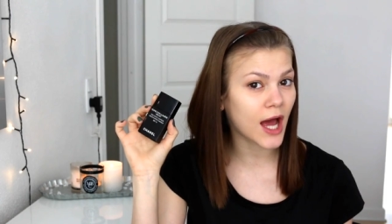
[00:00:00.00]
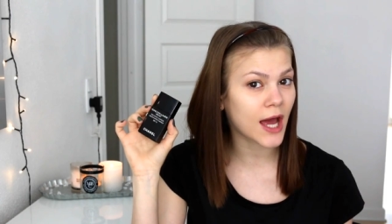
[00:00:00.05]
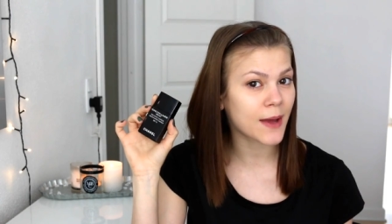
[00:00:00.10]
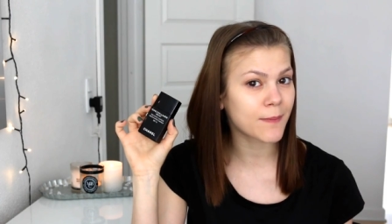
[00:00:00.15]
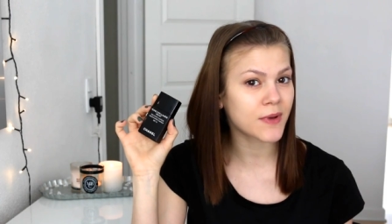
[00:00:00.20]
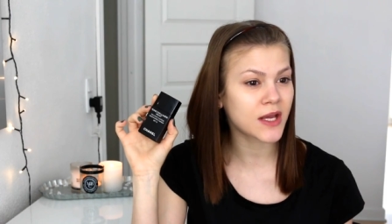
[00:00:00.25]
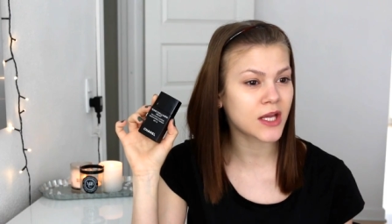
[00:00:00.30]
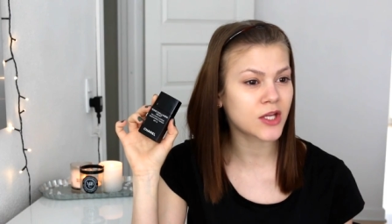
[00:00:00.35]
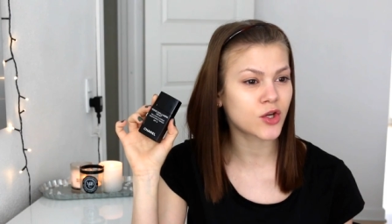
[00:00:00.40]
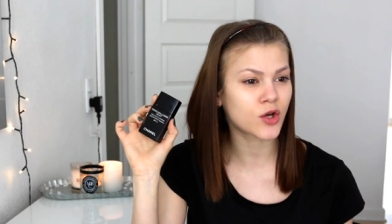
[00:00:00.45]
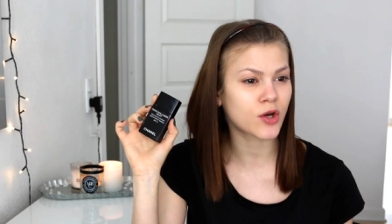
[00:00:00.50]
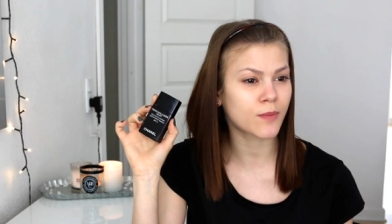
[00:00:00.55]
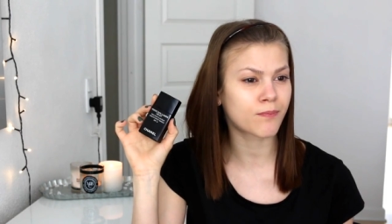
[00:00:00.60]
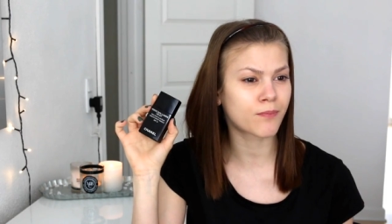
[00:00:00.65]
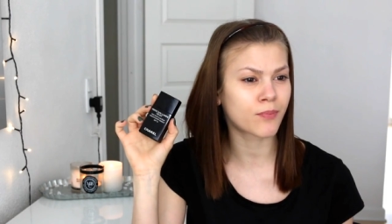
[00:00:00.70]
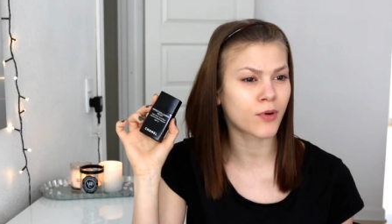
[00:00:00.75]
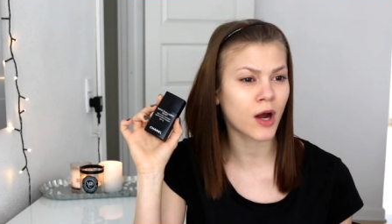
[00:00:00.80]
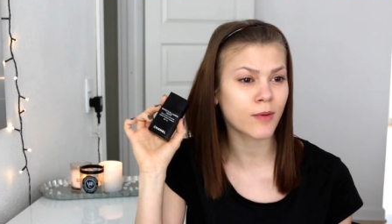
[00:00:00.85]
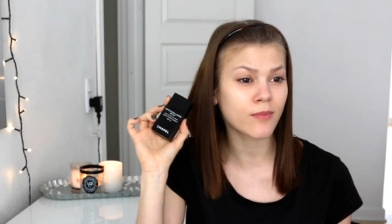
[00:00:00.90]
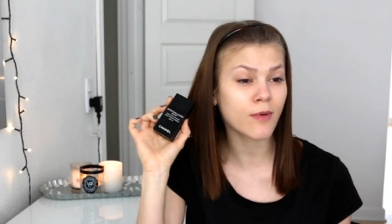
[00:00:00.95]
I mean, you
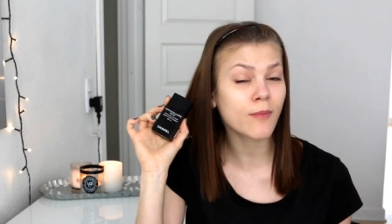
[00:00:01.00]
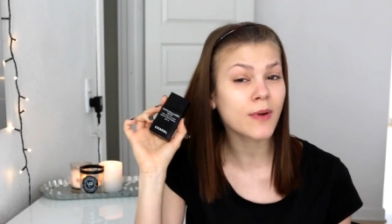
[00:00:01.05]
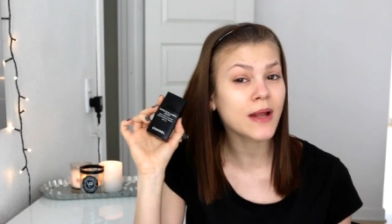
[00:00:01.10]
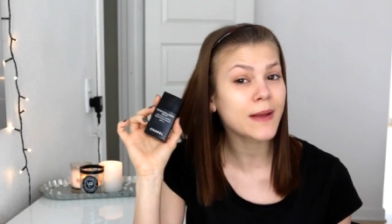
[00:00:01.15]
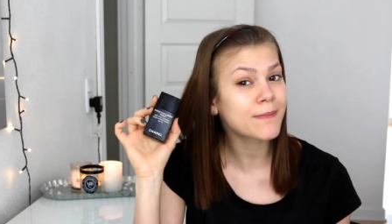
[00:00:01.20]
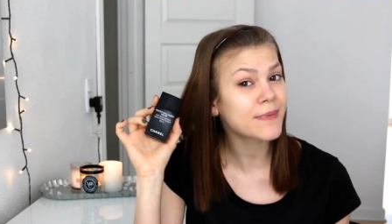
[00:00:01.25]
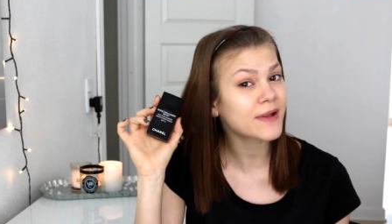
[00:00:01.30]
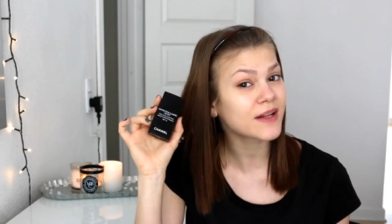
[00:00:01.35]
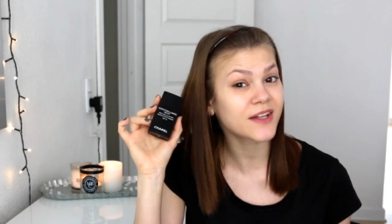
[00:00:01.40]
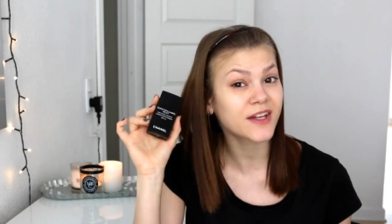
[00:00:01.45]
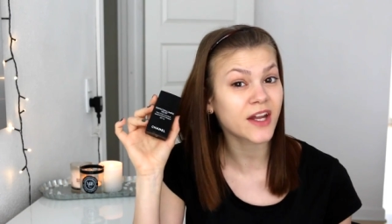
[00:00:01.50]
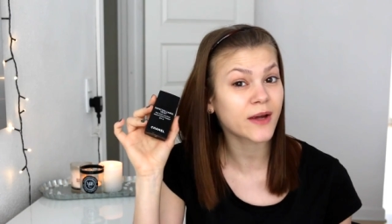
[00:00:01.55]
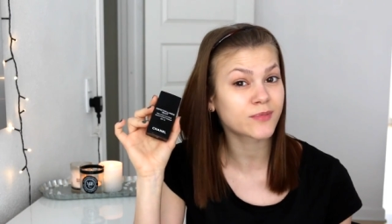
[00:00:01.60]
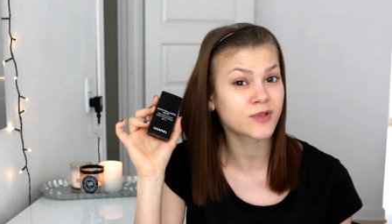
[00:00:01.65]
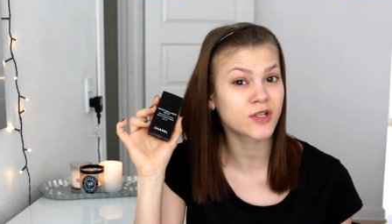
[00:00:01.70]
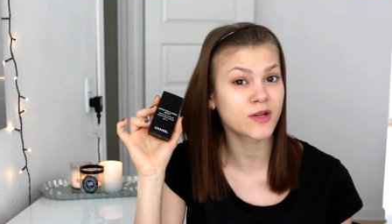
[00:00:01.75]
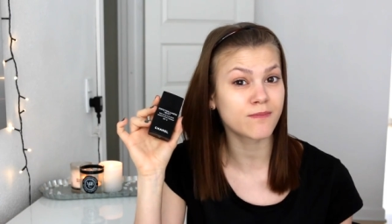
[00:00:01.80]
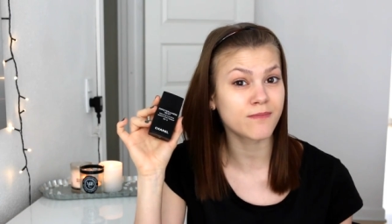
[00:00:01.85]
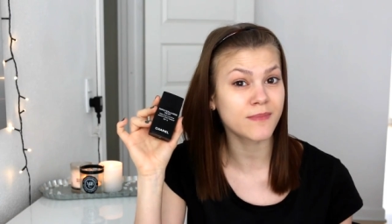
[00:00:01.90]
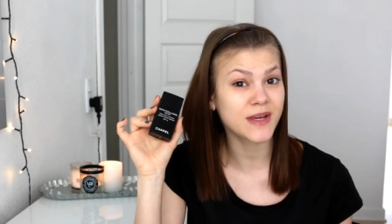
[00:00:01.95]
could probably build up
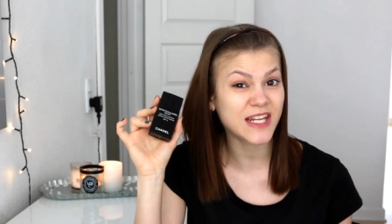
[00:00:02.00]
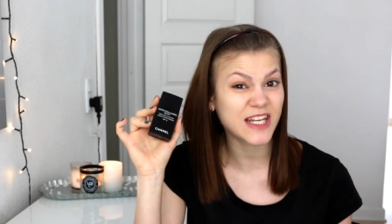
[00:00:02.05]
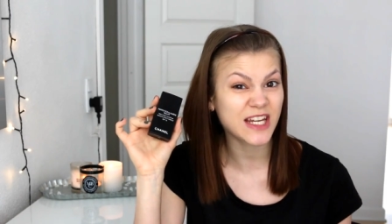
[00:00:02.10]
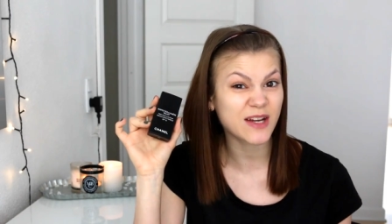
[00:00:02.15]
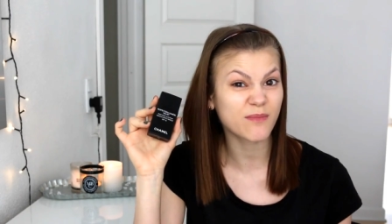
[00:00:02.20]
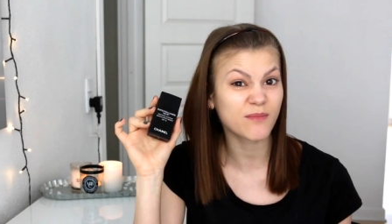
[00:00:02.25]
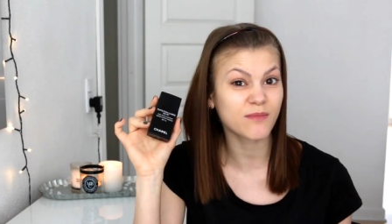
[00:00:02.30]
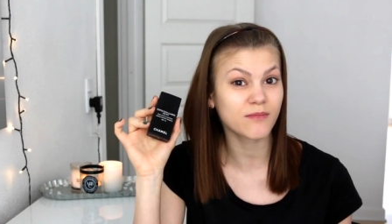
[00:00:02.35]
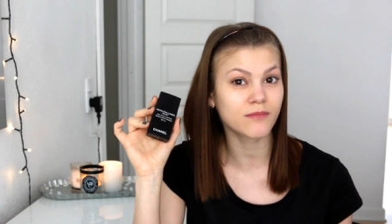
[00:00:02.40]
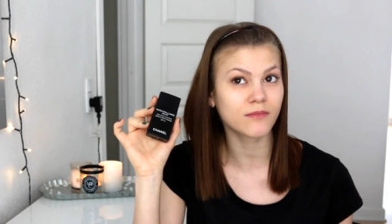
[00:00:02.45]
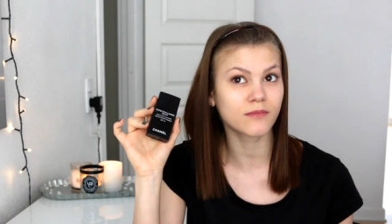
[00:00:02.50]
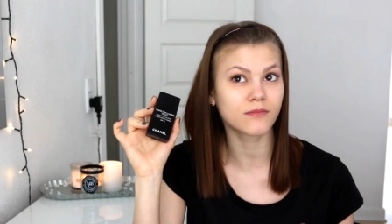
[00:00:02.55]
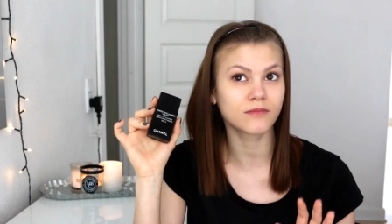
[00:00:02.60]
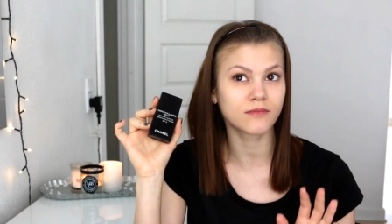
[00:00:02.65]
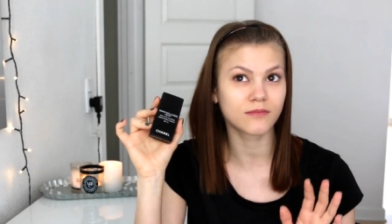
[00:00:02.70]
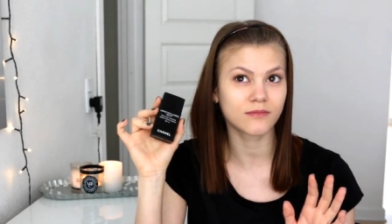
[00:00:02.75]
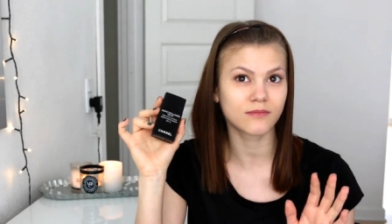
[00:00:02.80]
to medium